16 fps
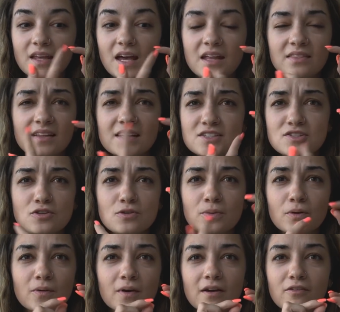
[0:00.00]
endless hoop
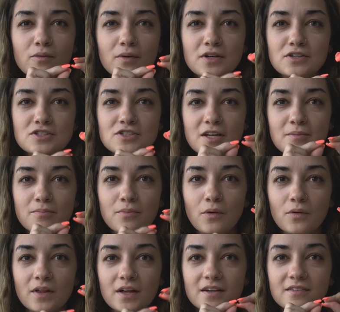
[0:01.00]
or whatever where you just like
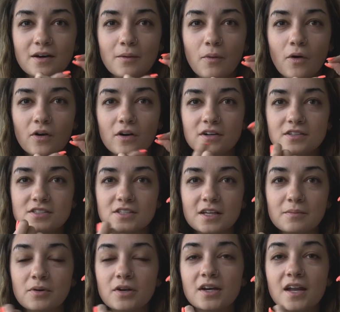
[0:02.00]
pull it apart to
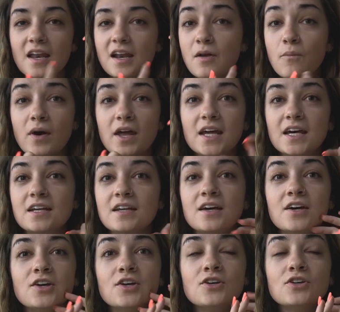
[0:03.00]
like put it in and it went in